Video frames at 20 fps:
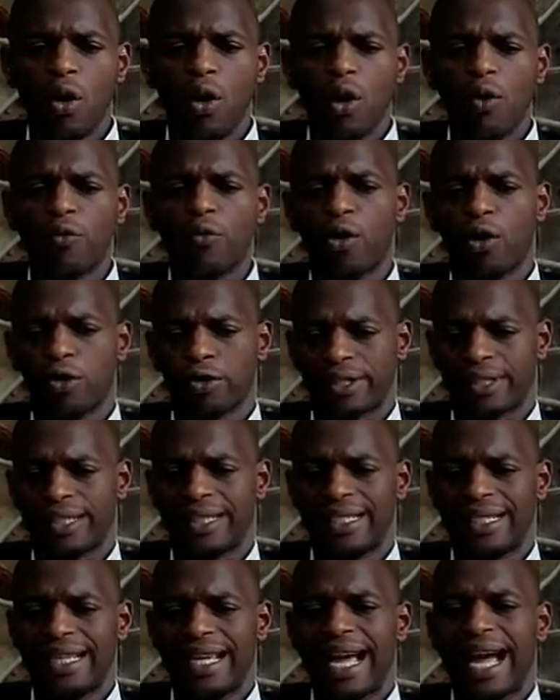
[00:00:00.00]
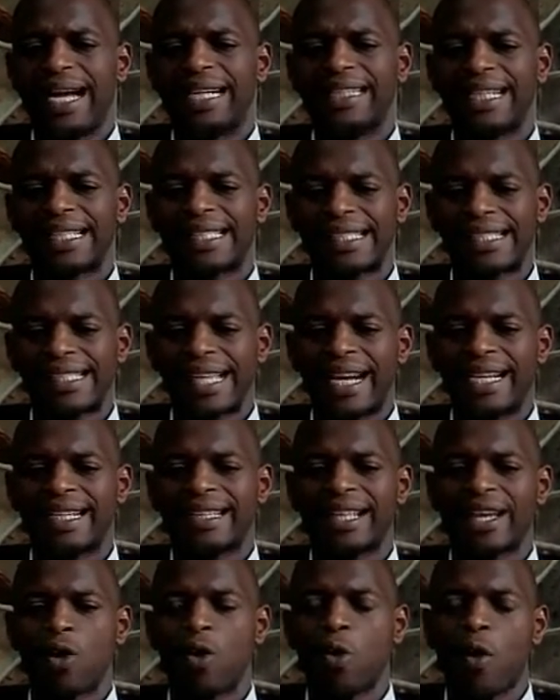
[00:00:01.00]
of course, understand
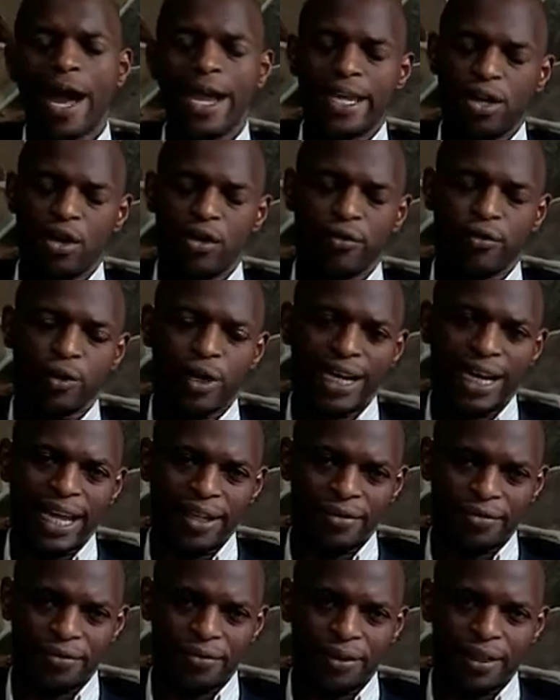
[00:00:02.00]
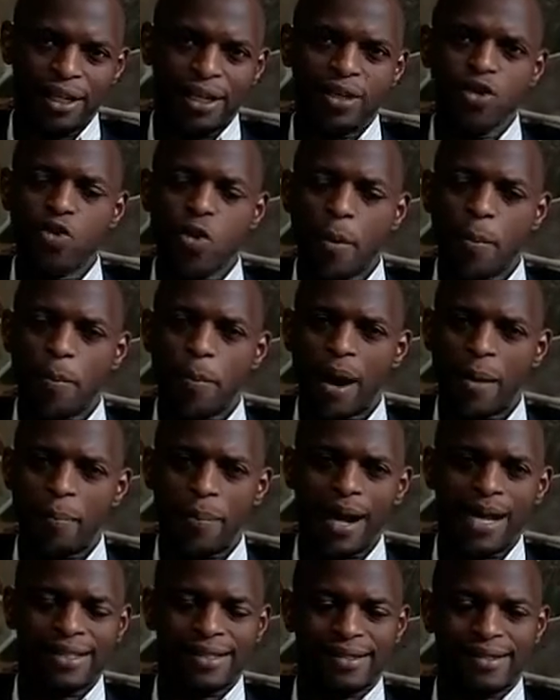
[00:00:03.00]
the why of your life, your
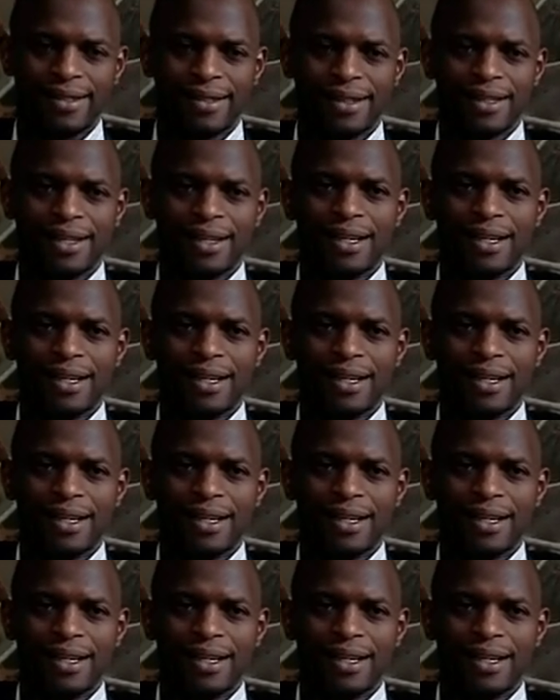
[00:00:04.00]
purpose.